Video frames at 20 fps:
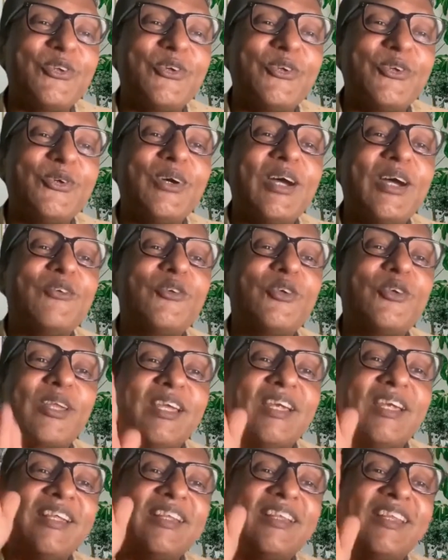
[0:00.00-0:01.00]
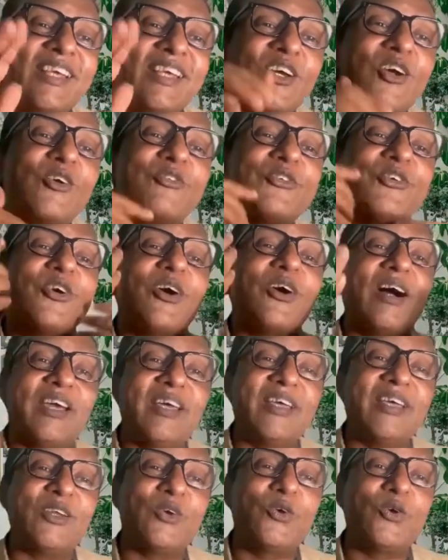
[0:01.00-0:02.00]
You have to really think of your
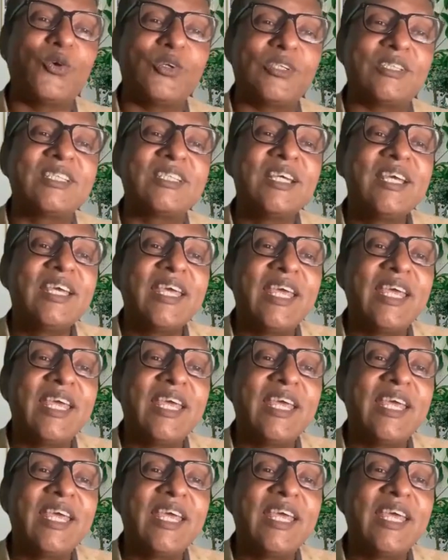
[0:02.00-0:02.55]
higher goals.